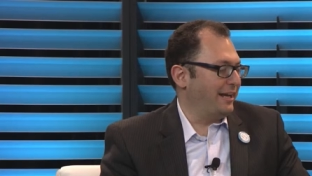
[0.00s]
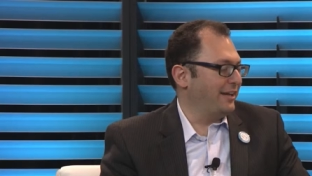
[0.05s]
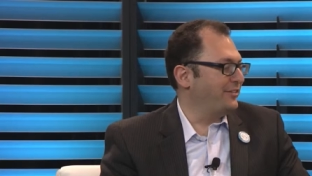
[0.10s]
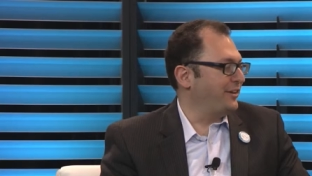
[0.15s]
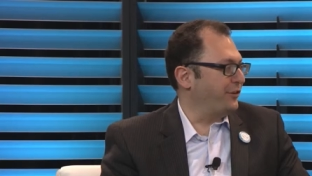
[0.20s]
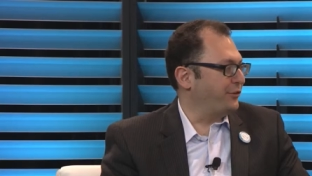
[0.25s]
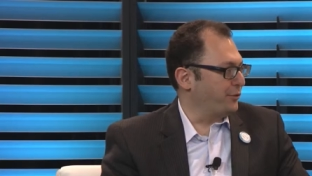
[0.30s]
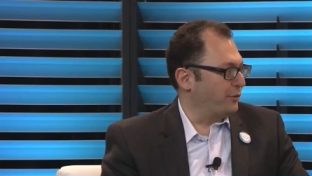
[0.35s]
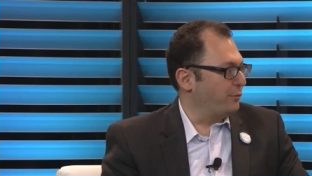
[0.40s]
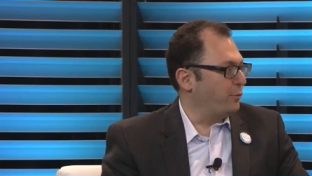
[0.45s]
I guess
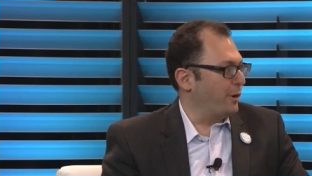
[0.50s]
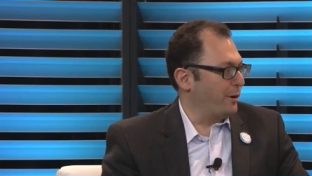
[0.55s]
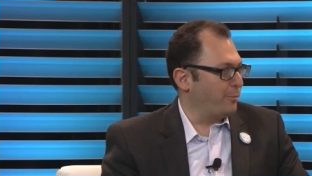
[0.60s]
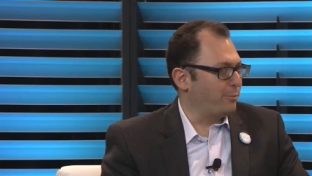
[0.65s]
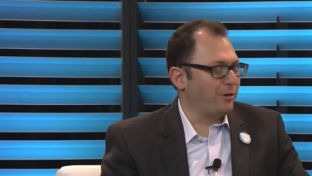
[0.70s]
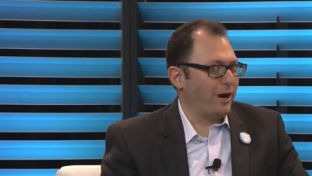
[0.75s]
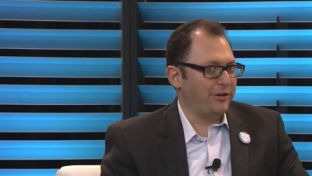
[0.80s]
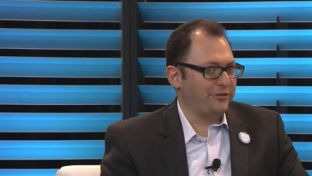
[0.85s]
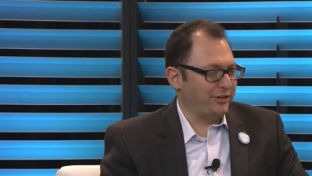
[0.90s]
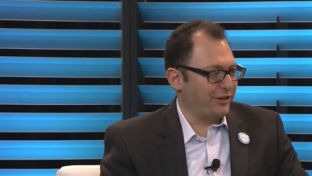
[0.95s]
that's sort of where
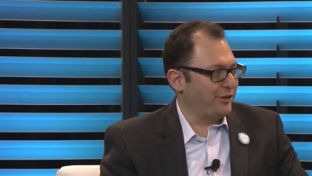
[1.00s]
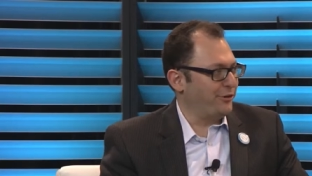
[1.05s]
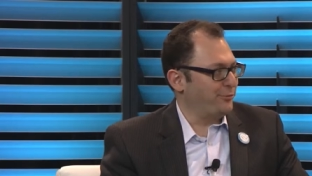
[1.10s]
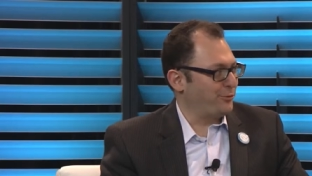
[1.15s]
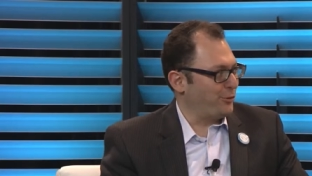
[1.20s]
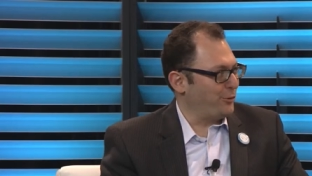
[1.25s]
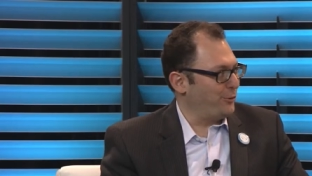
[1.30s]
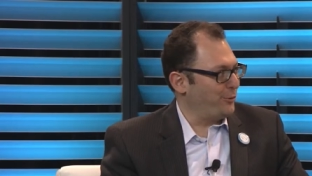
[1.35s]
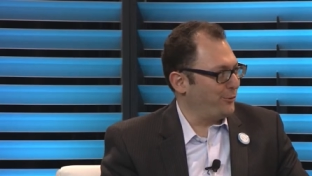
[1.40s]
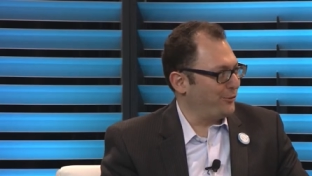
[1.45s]
project
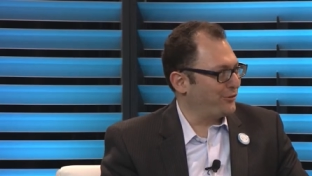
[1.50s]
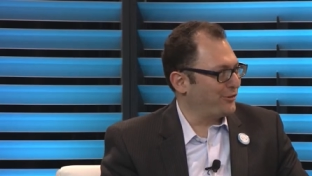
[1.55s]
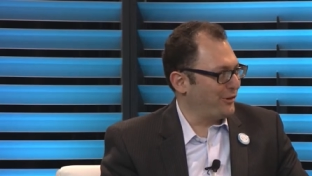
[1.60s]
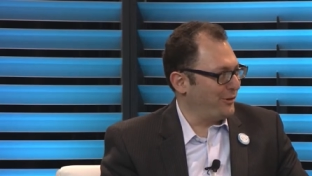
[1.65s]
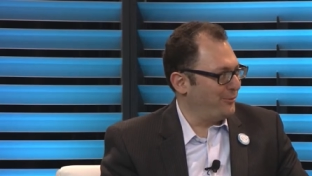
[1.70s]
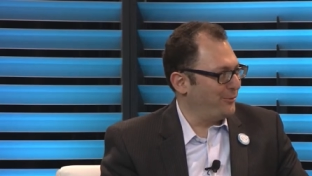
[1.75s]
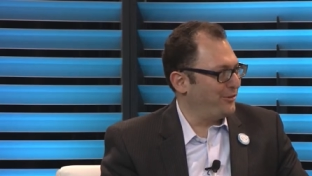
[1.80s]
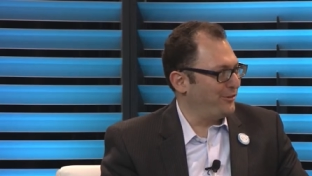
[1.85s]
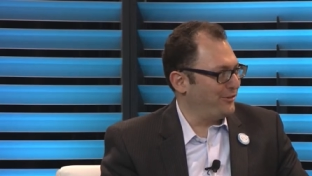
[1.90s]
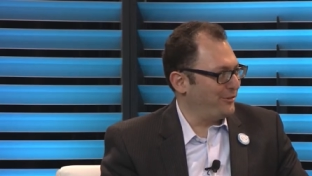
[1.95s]
controls
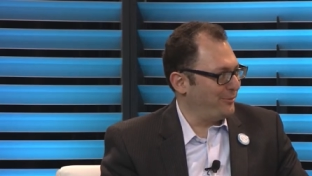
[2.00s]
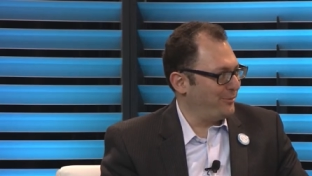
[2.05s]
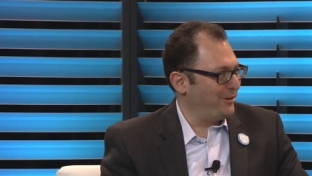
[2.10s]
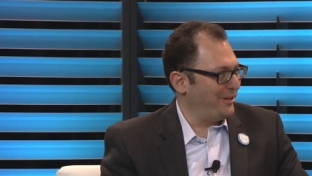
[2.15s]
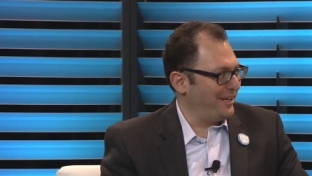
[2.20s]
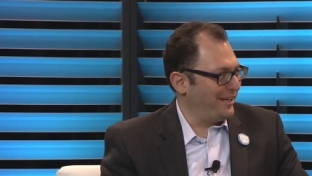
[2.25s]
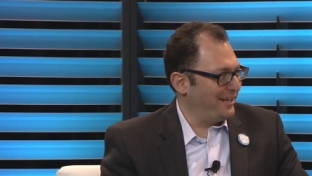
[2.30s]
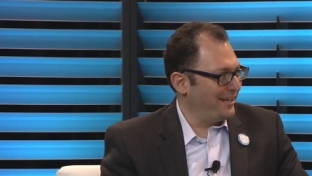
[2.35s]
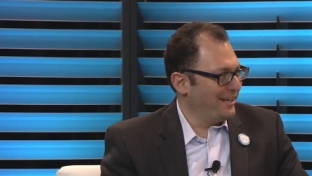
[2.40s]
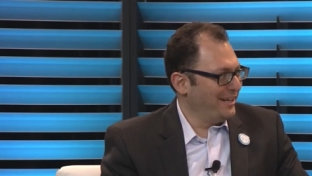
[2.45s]
comes into
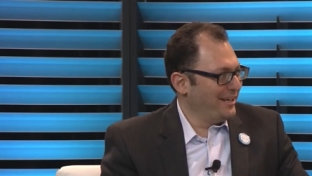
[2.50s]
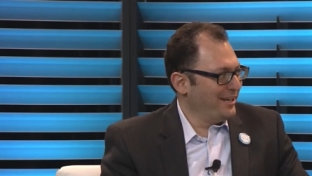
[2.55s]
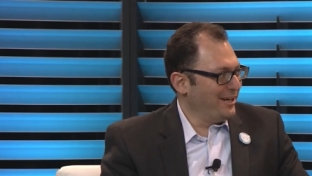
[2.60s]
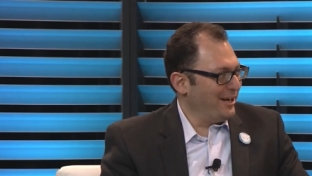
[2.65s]
play.